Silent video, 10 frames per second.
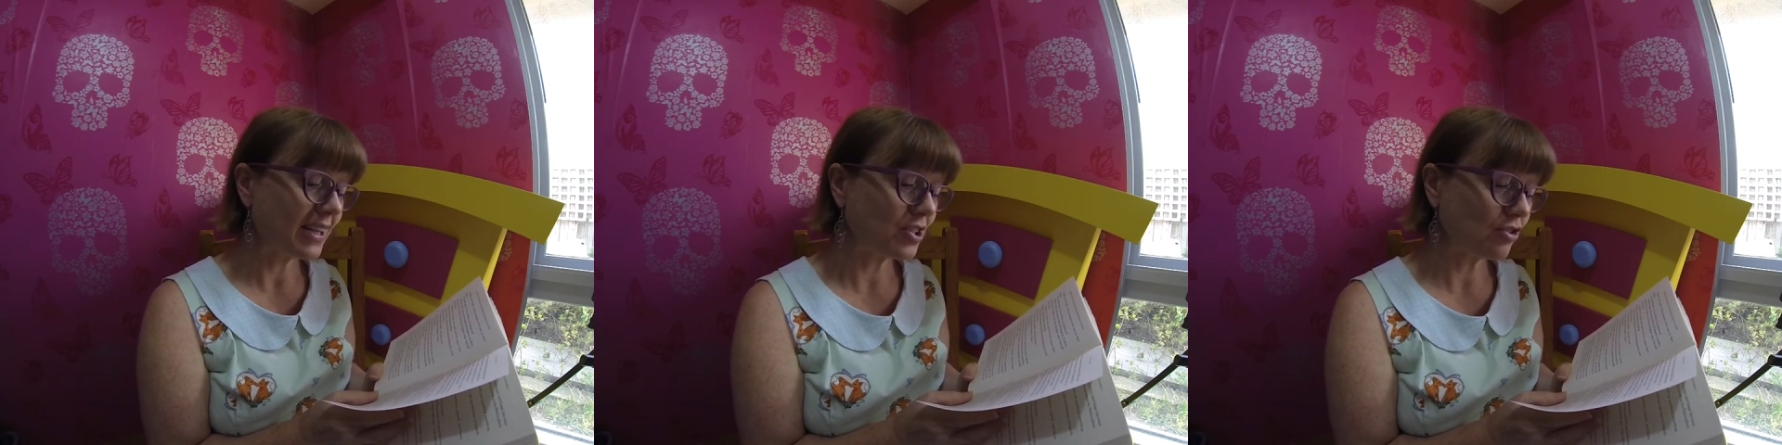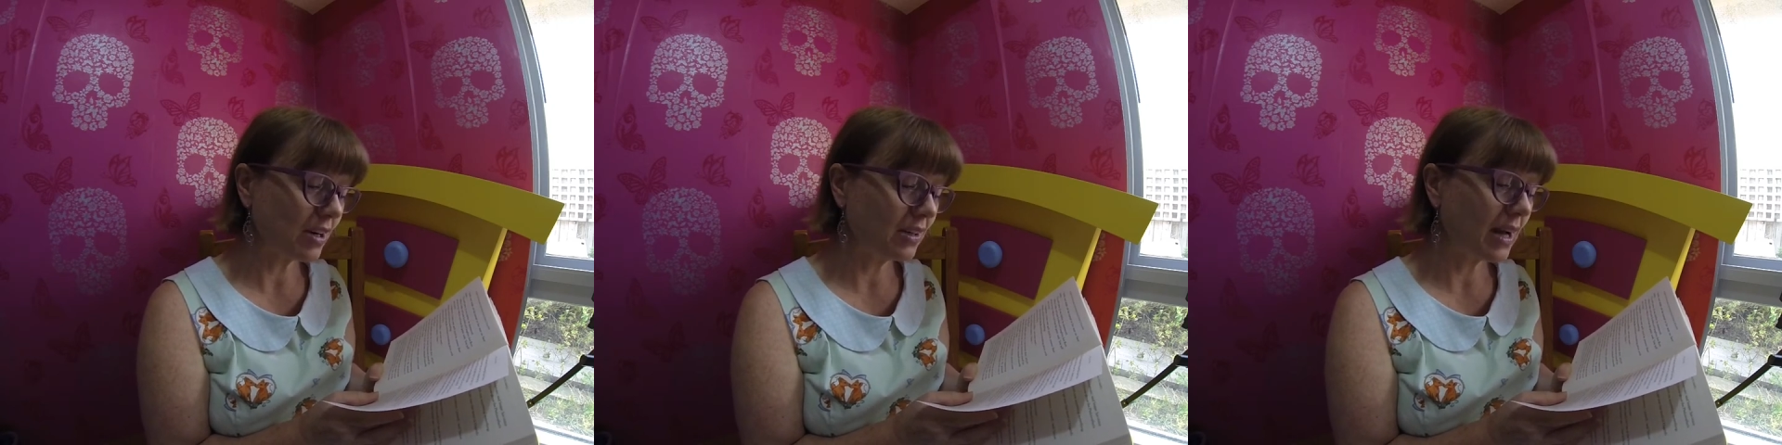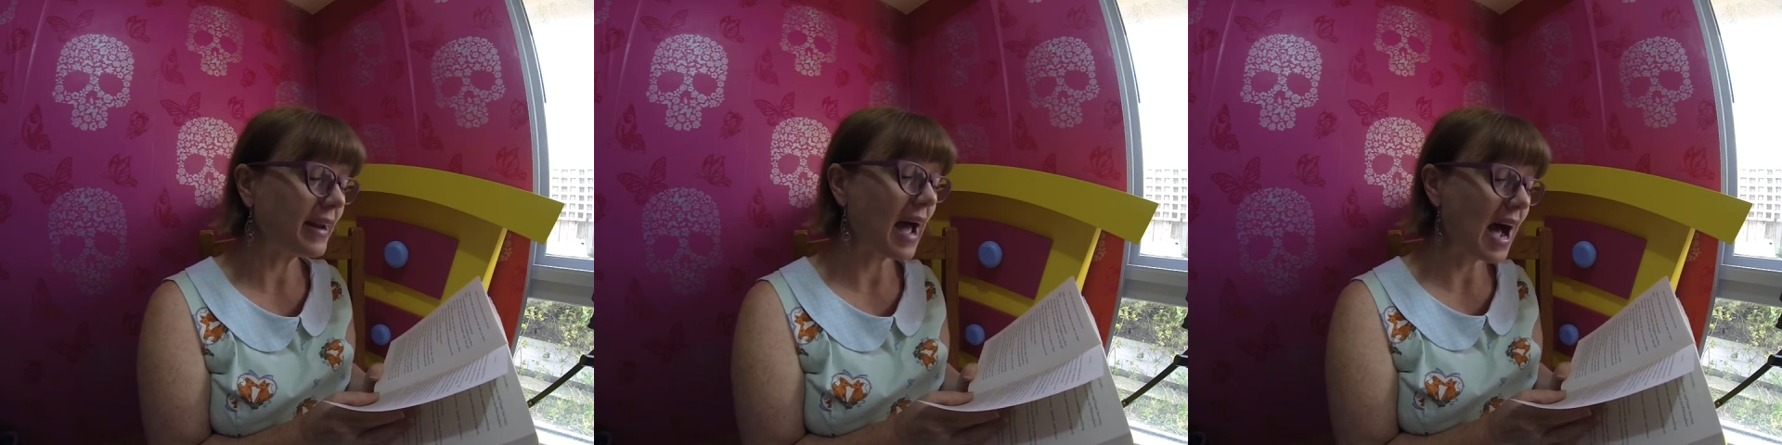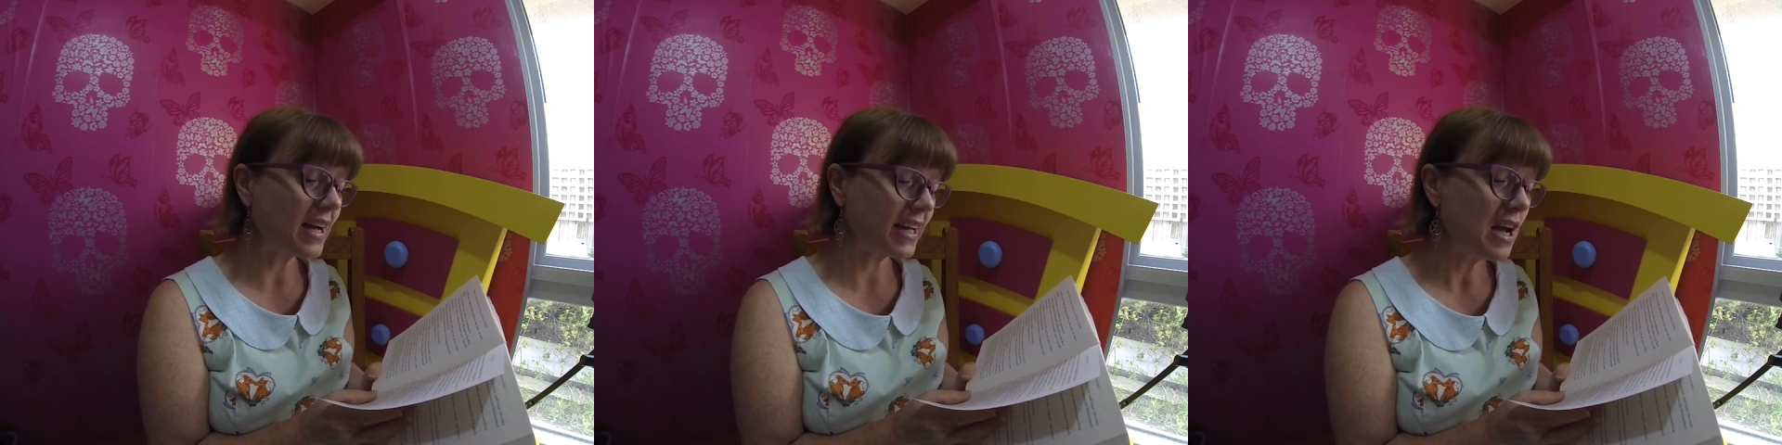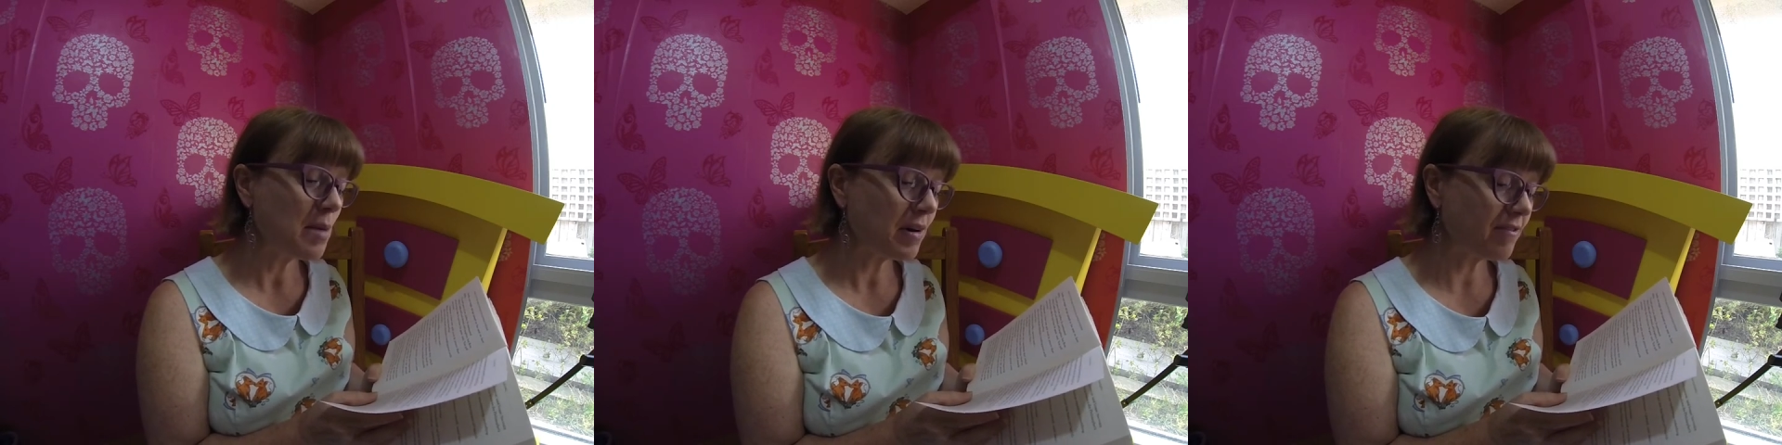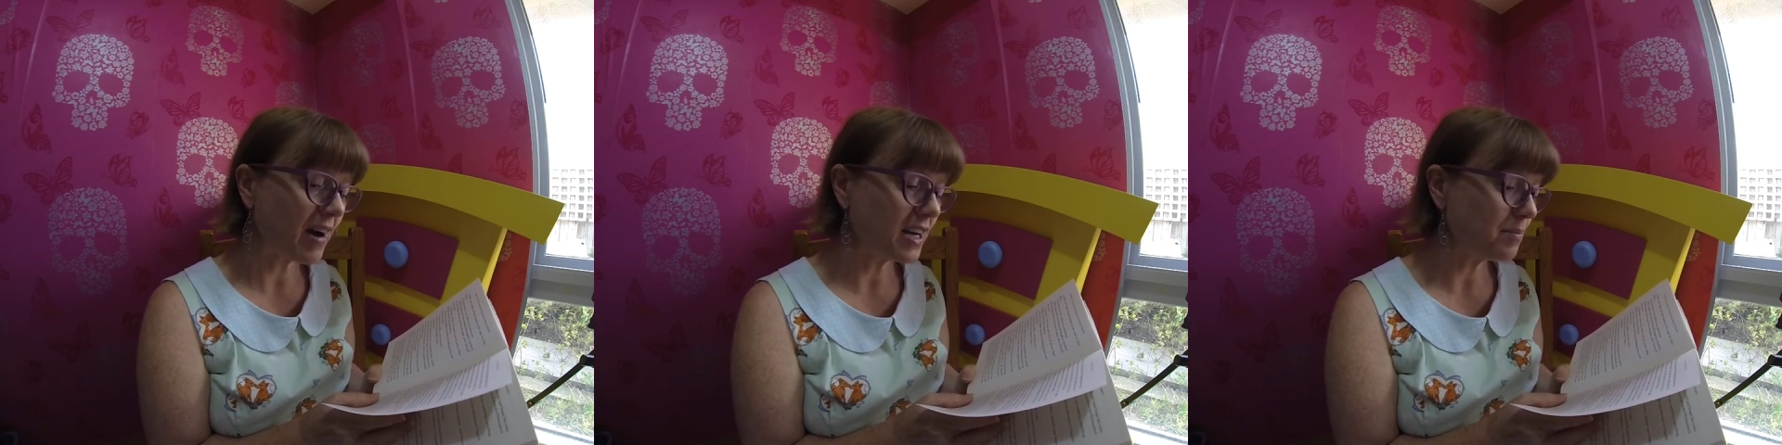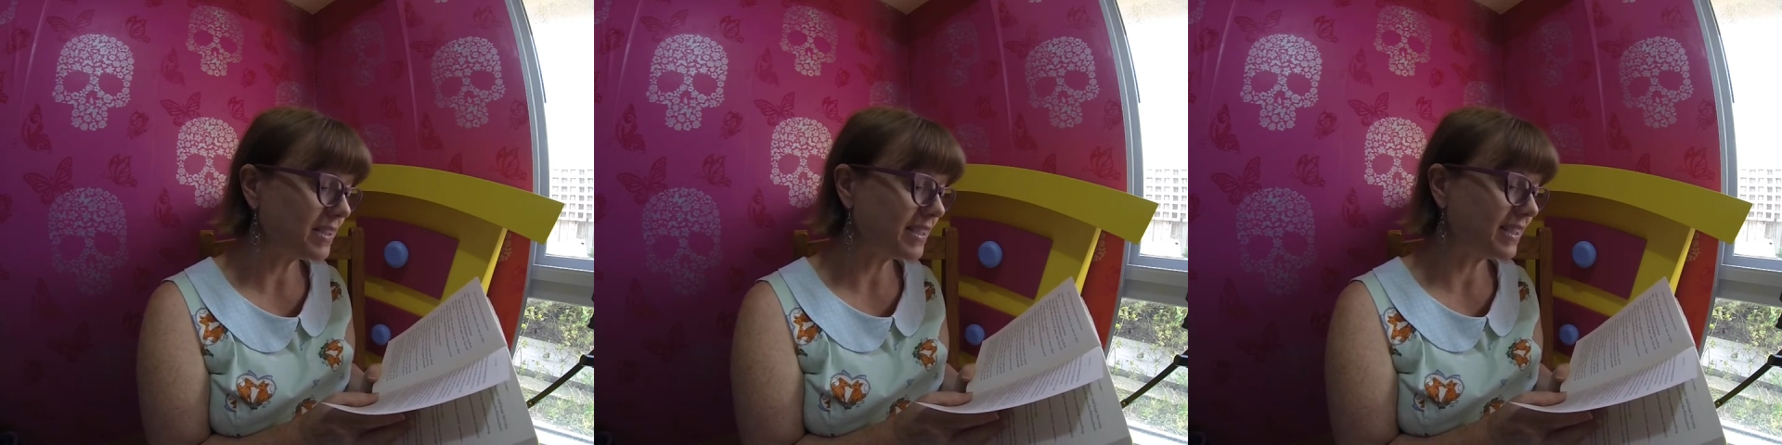strug- and hugging Parvati
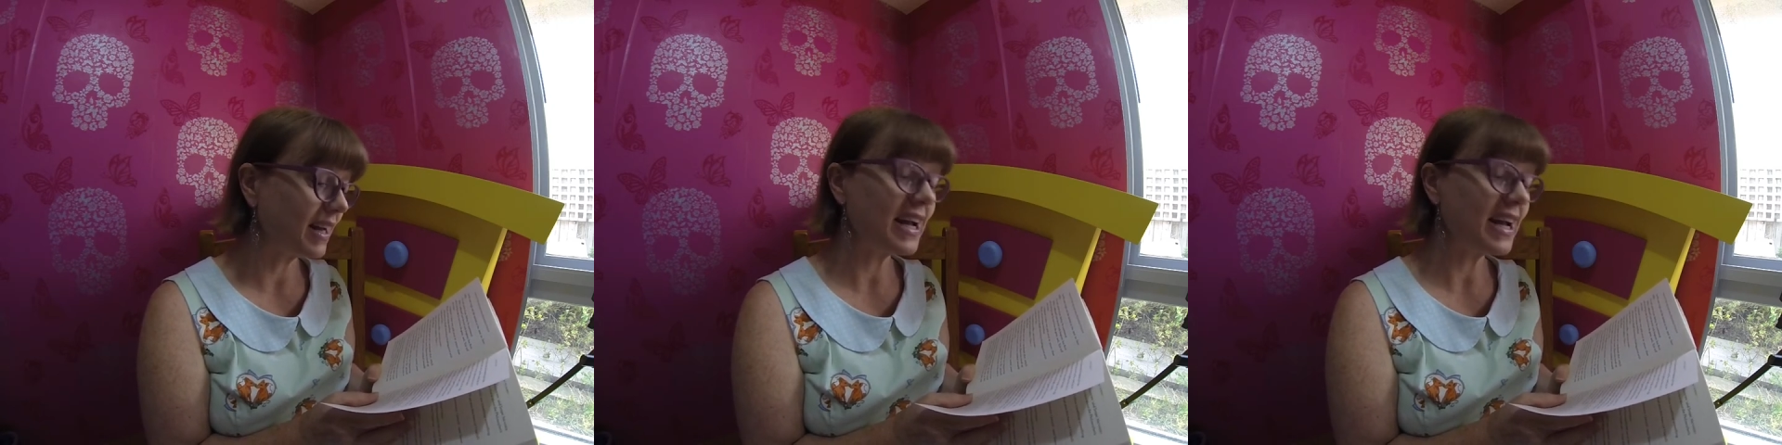Patil